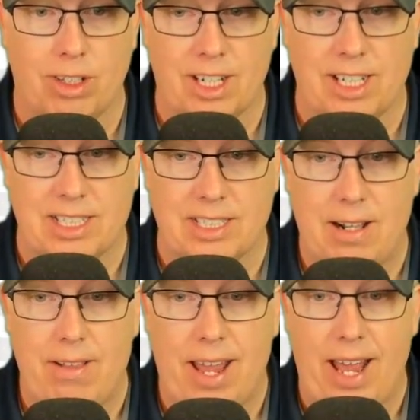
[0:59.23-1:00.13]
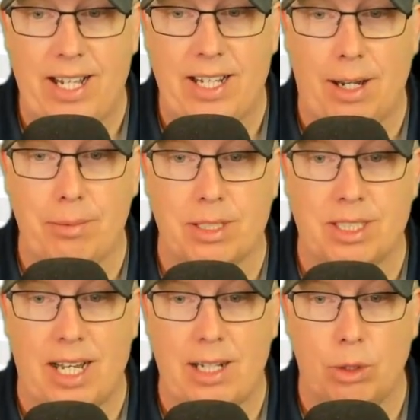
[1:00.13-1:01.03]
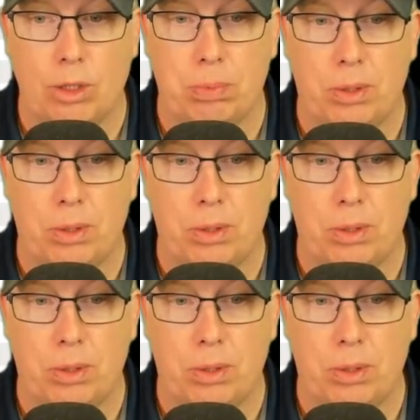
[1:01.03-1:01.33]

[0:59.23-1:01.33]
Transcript: Look at this. Anytime the St. Louis